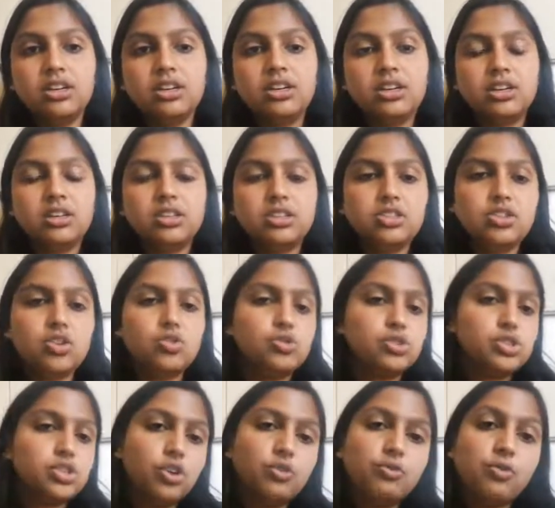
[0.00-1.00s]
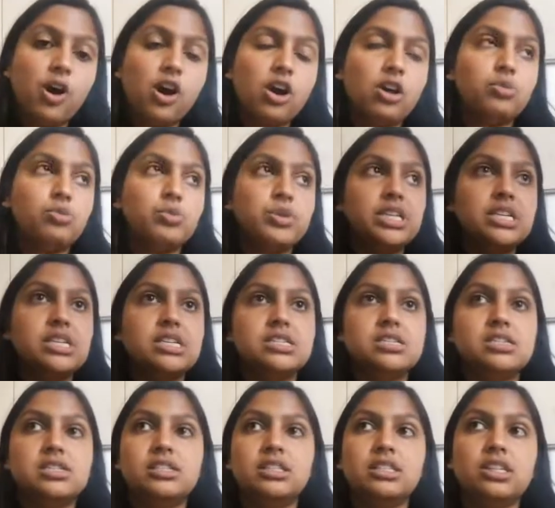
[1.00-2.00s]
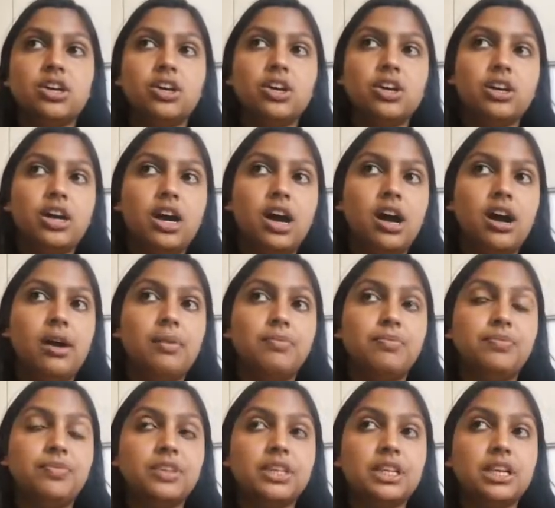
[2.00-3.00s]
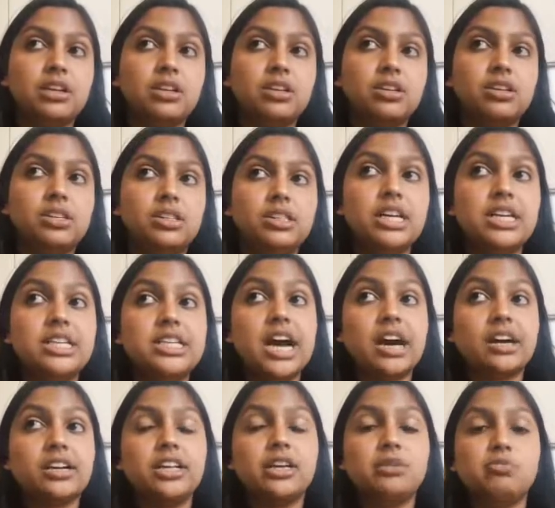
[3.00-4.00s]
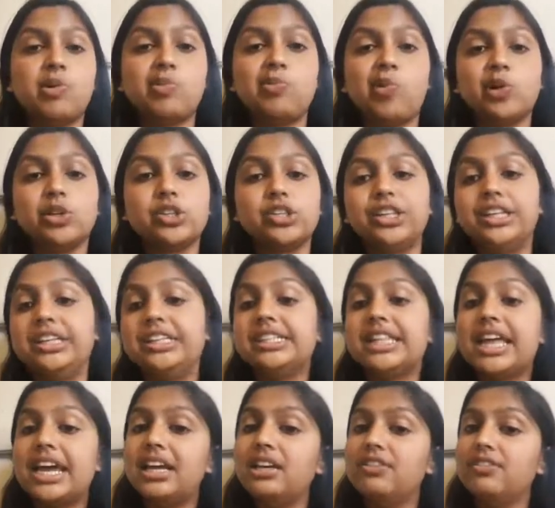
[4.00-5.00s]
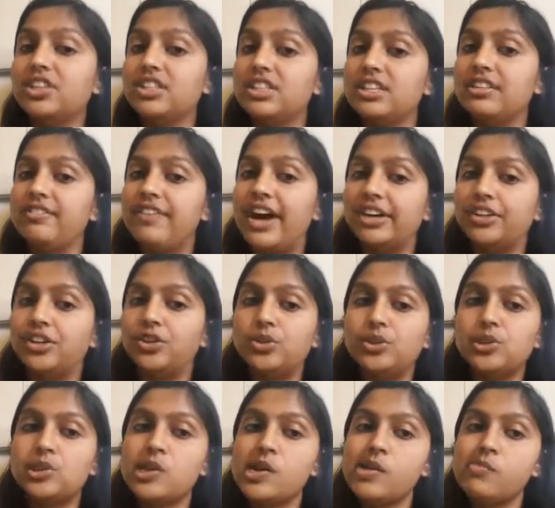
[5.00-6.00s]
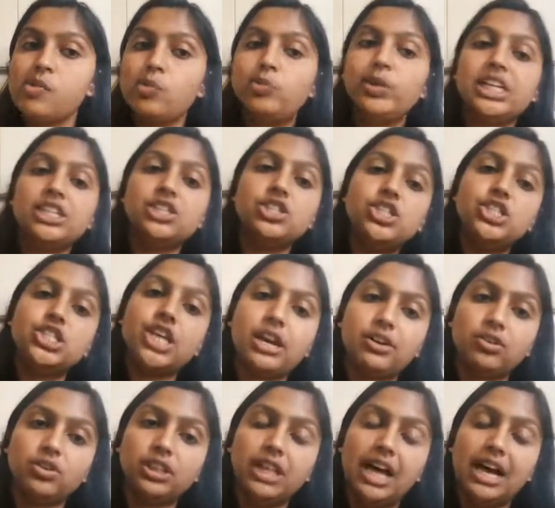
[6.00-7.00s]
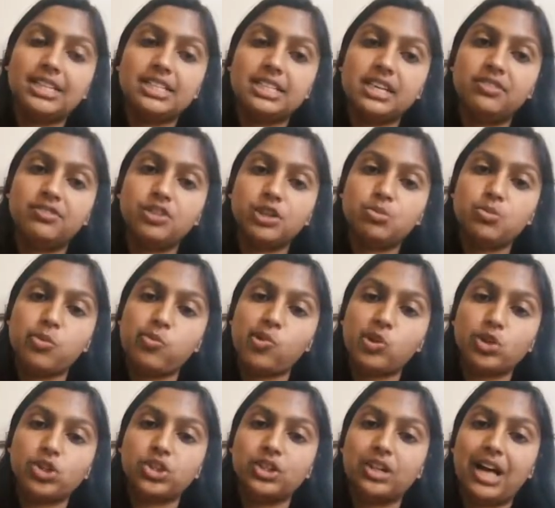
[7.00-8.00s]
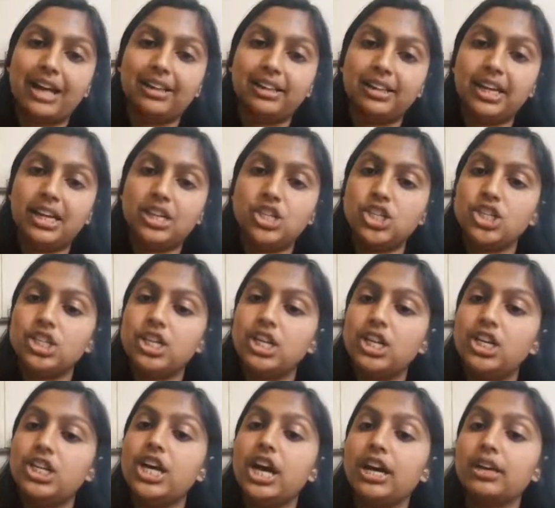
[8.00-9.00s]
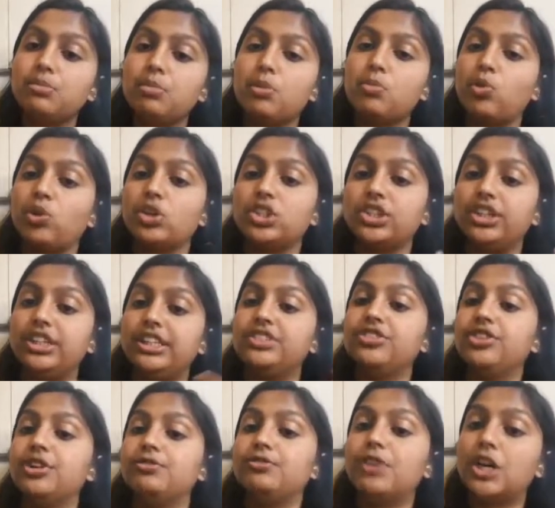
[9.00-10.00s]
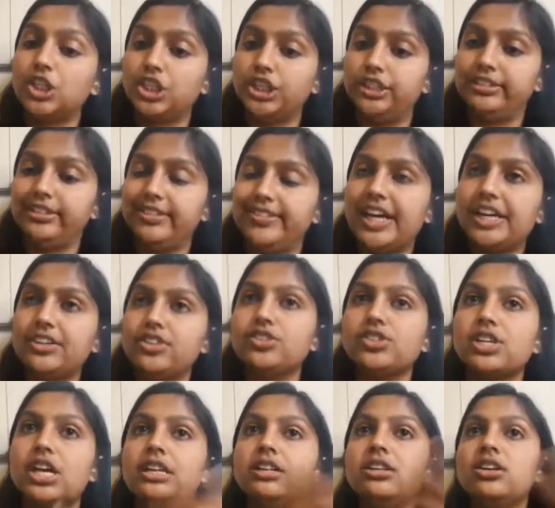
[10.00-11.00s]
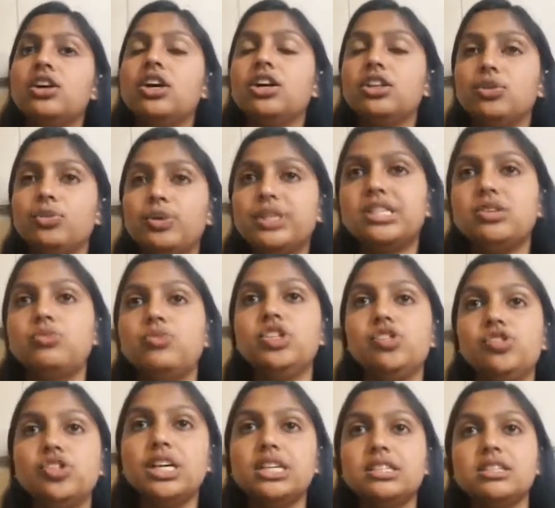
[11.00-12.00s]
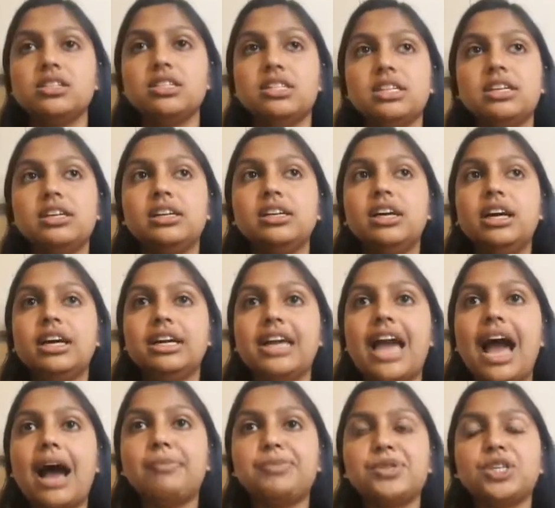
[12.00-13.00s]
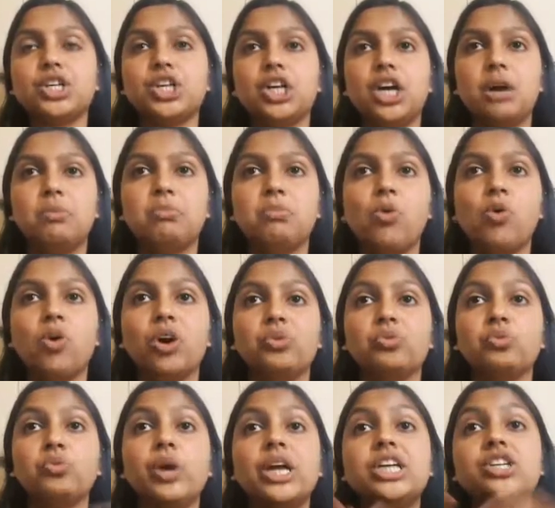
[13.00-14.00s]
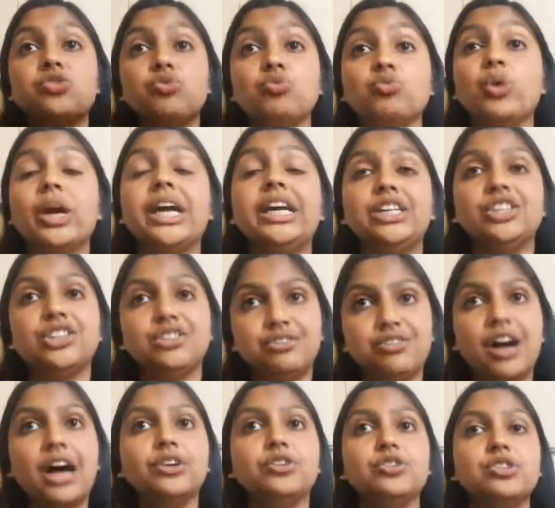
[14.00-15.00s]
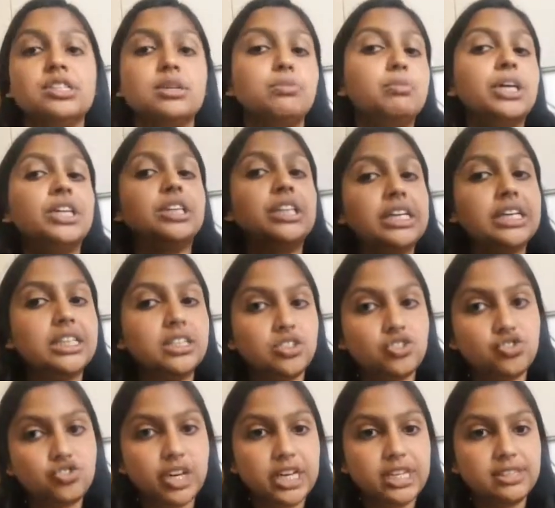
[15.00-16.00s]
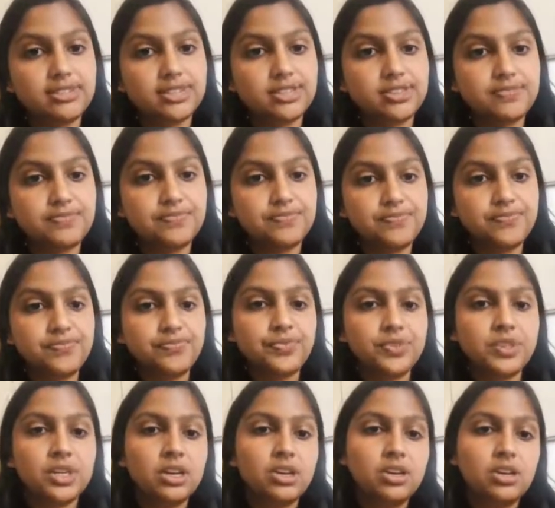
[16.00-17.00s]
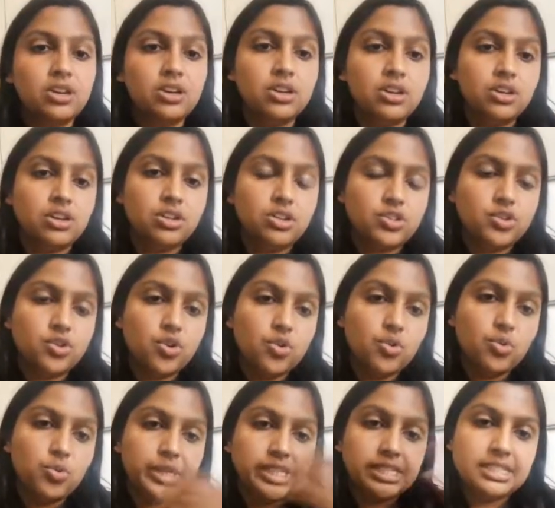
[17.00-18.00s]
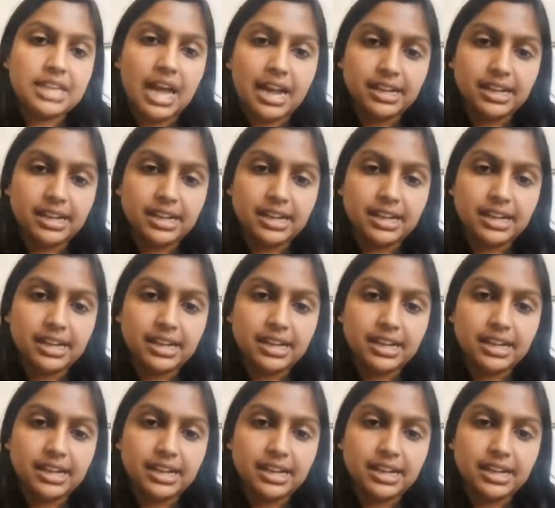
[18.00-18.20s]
So far we considered deducting proportionally to the inverse of the values, but we can generalize inverse proportional allocation to deduct proportionally to a function of the values. And the reason we do this is to capture a more rich range of value stability constraints. So we set